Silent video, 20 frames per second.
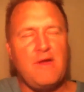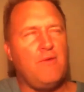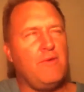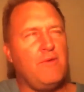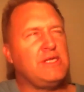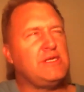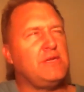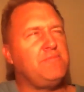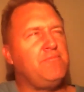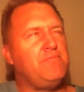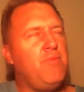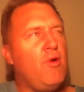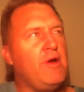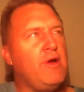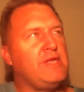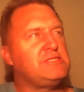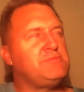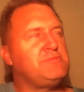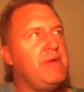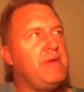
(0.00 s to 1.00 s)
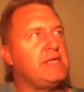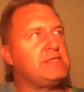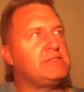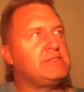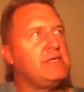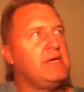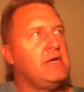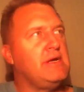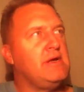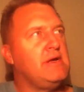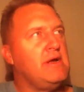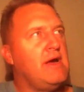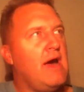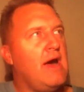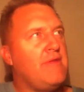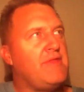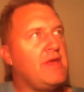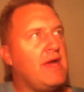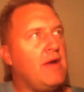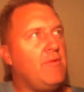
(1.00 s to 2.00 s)
I went a points bet.
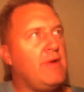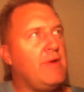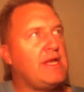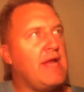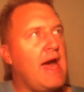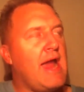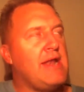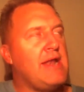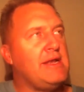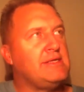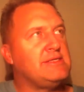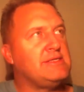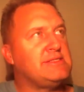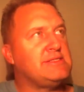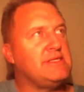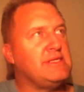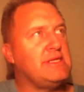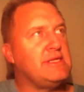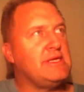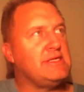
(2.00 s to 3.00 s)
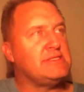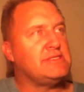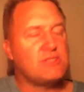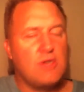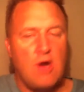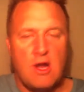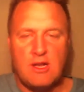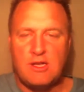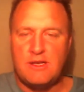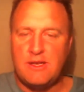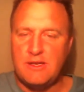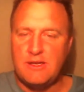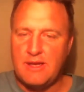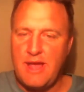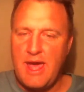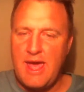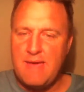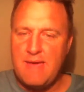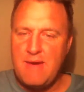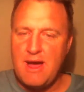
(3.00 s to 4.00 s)
I think I went unders in the Scotland
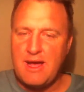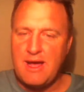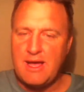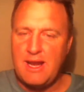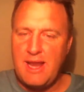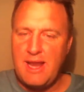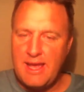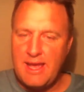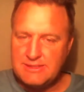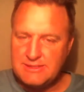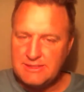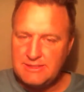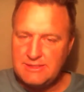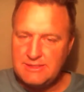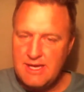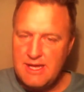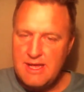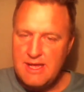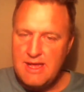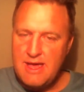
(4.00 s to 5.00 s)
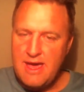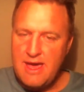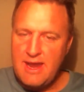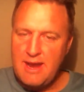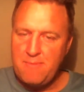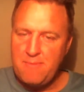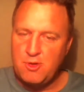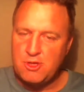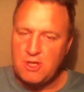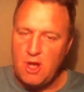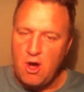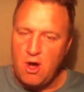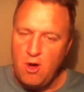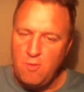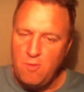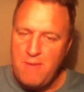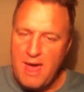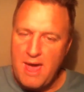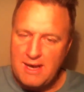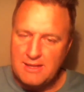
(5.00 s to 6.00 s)
game. I collected, and I put the
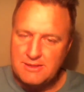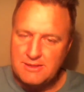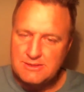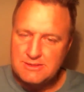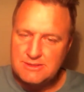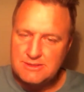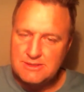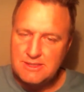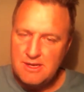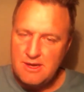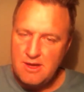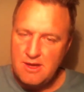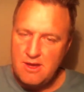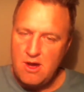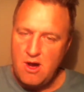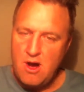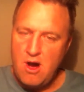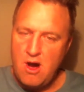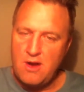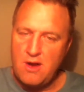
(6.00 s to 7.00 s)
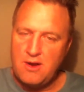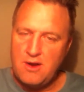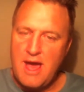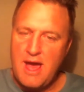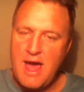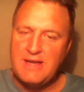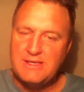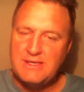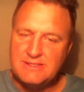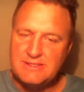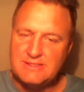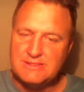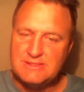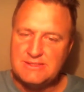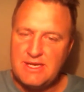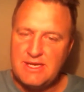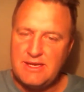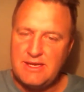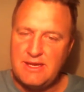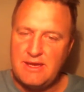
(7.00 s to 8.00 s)
whole balance on unders
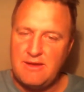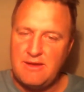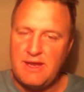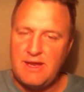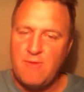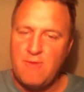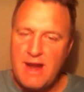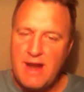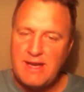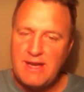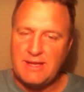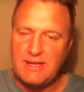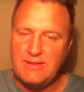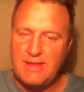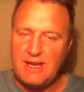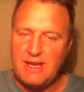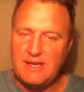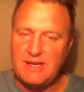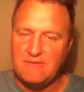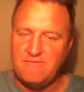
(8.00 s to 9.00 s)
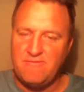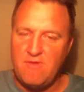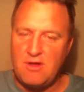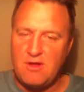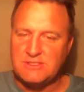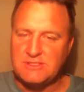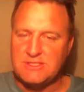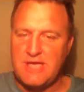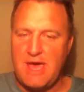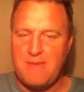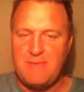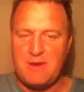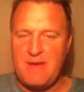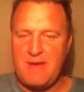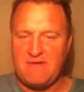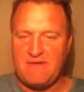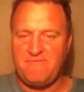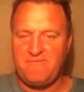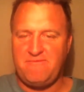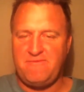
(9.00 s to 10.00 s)
in running in the England-France game at
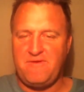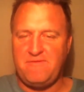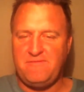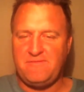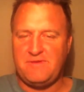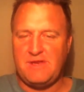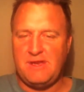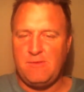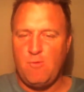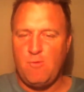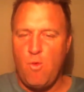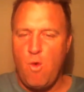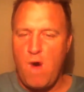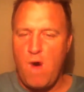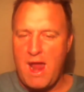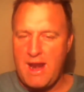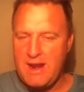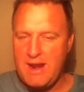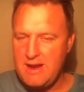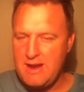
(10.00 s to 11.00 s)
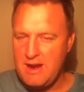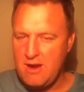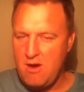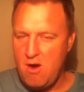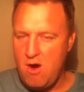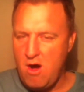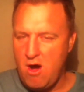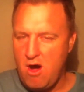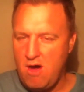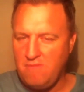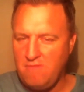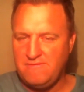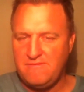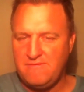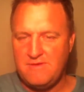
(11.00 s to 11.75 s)
about 51.5.